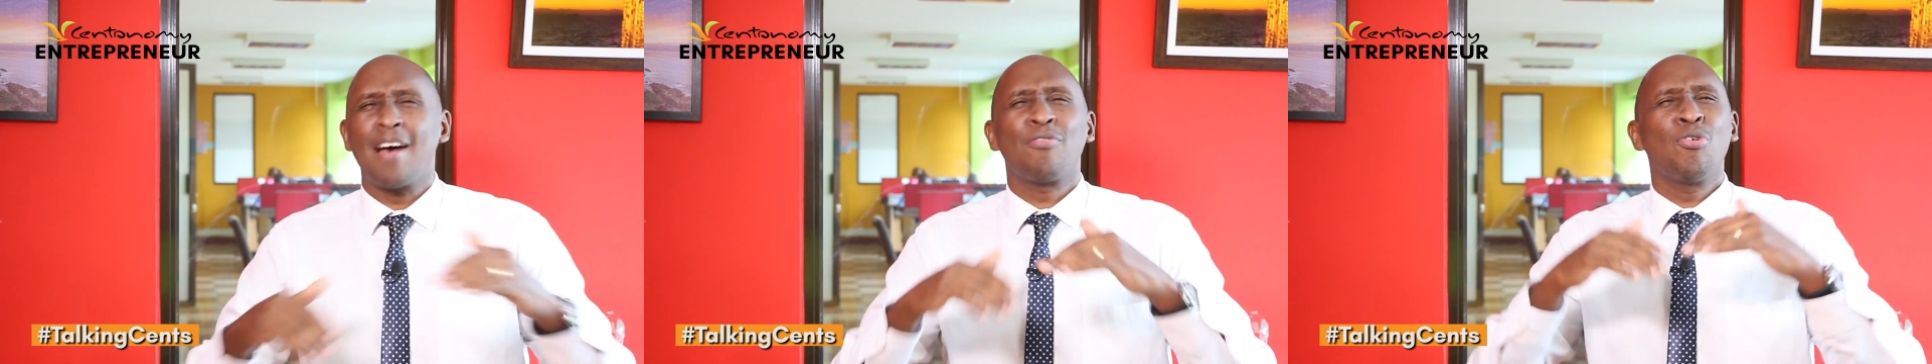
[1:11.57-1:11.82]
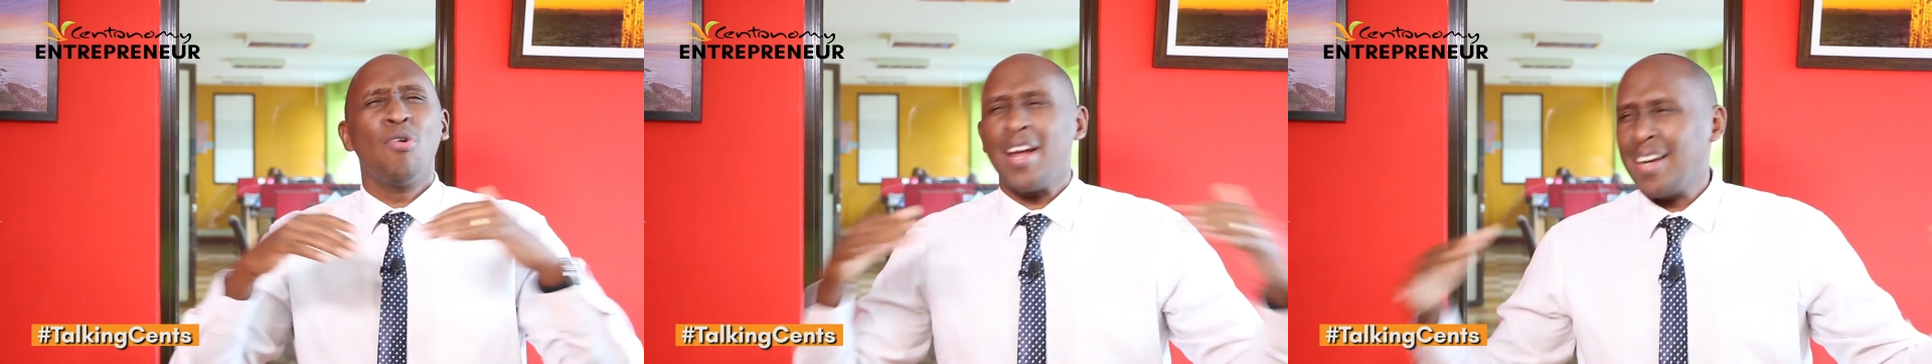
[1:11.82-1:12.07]
I have
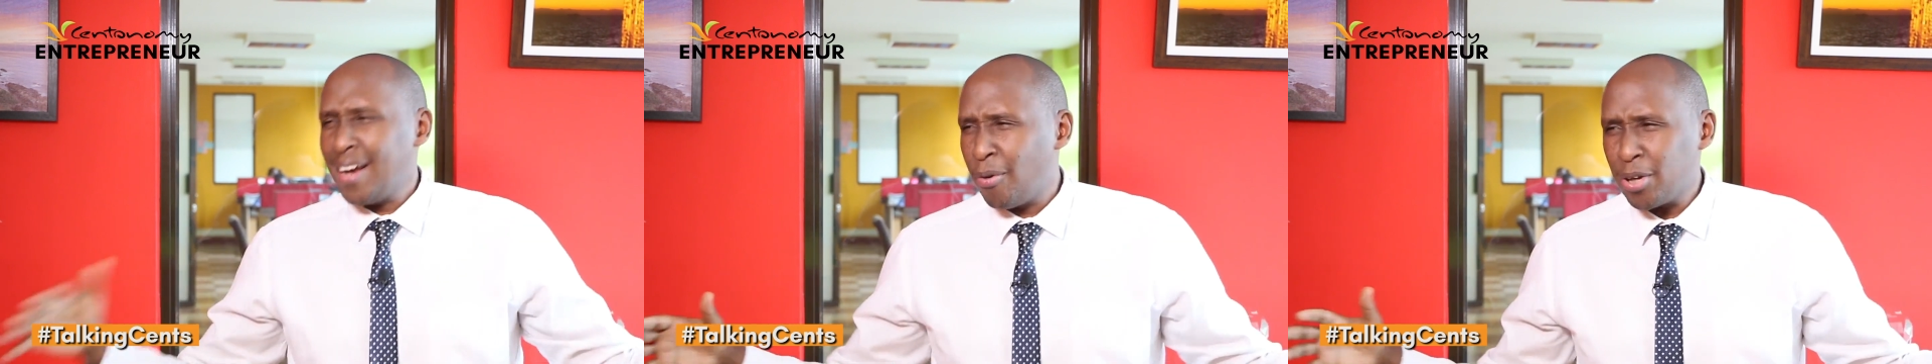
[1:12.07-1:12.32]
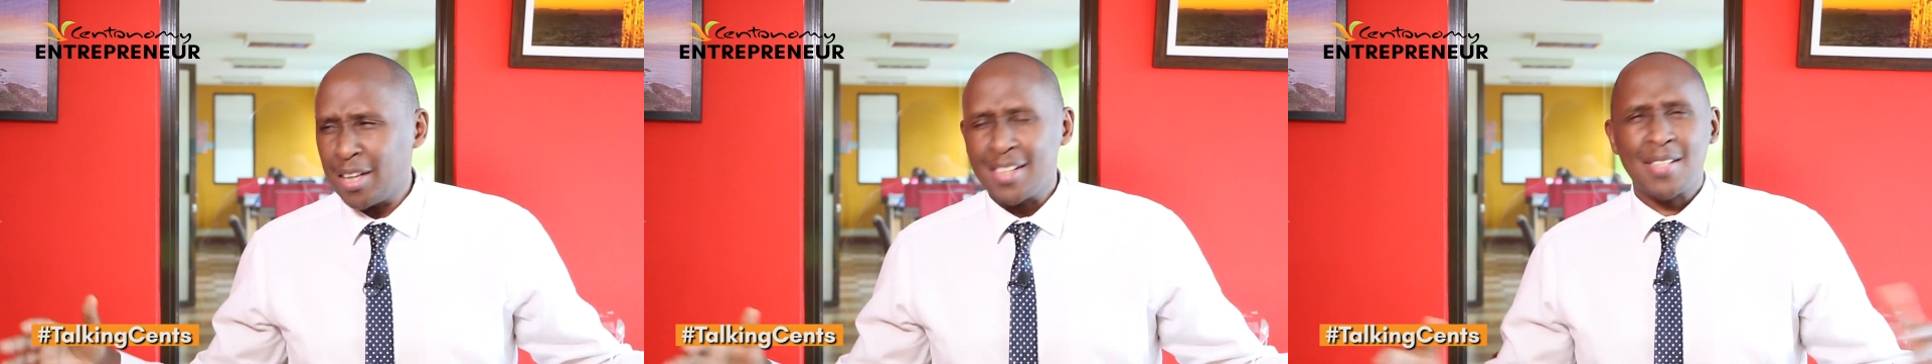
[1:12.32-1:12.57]
no idea
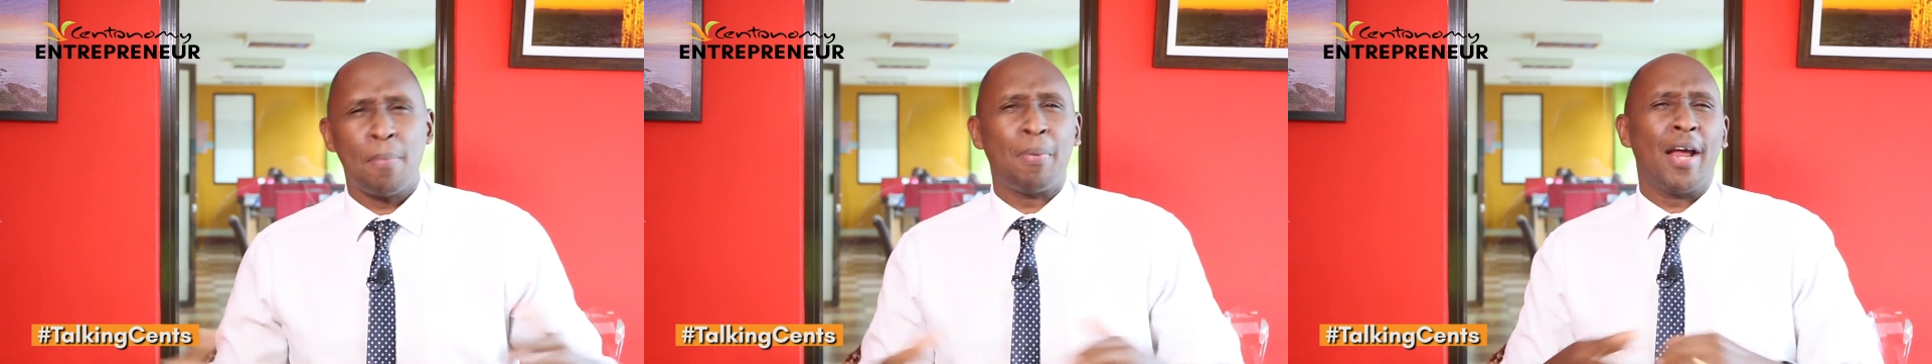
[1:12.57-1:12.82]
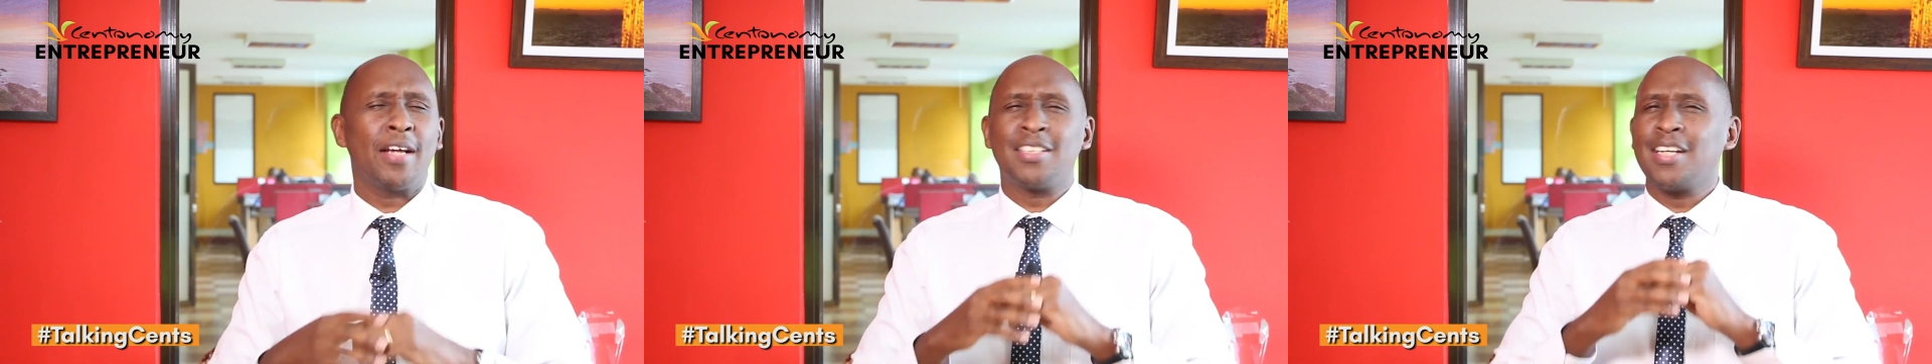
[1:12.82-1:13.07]
what the
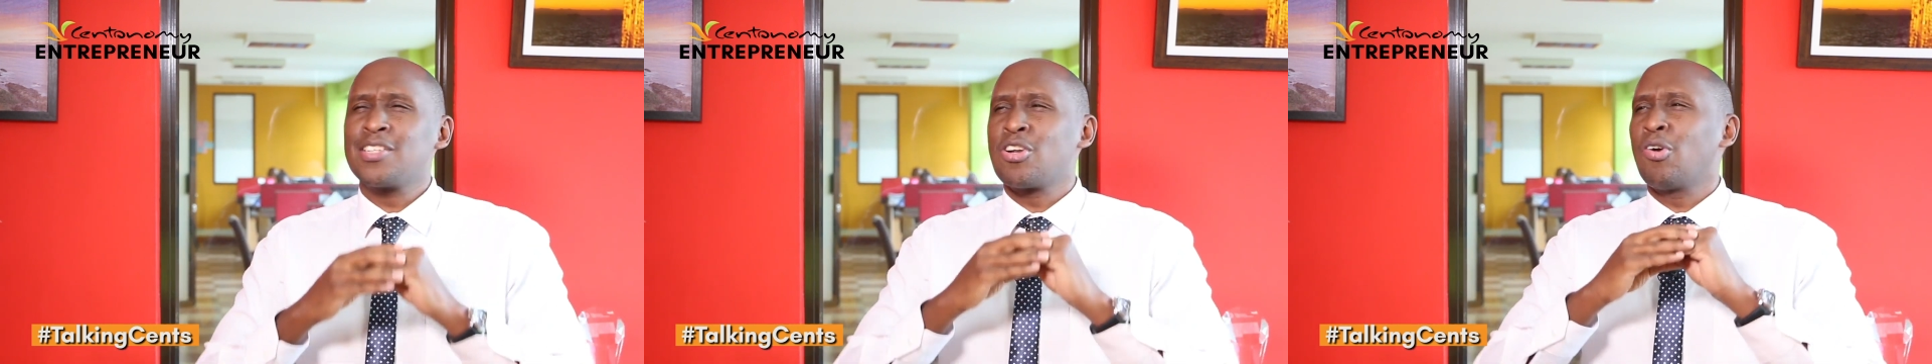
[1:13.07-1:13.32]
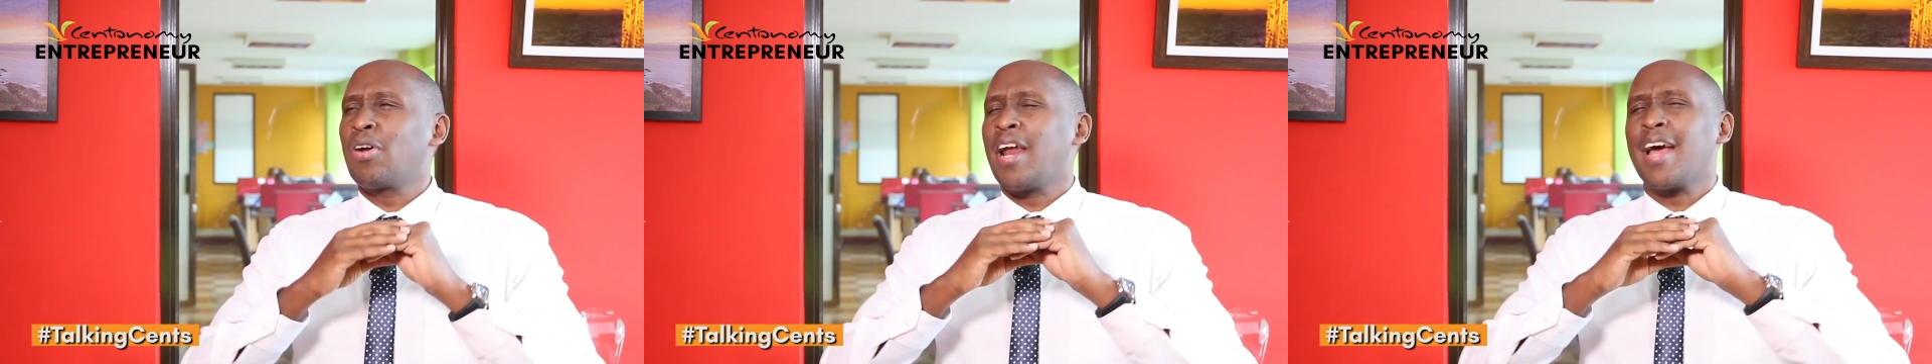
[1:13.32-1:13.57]
supply chains
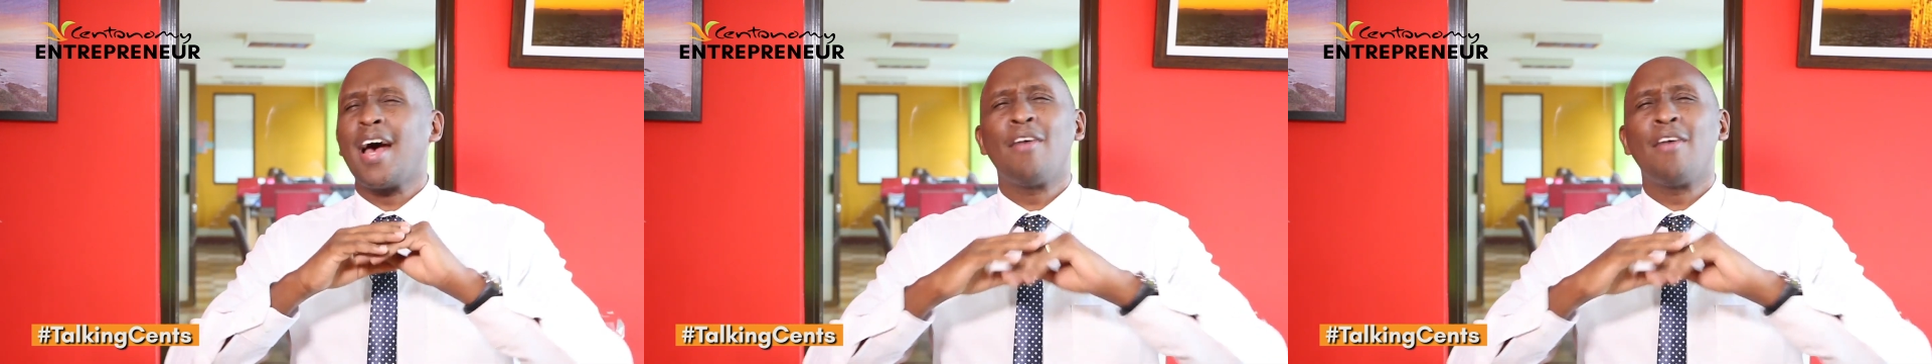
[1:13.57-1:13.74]
look like.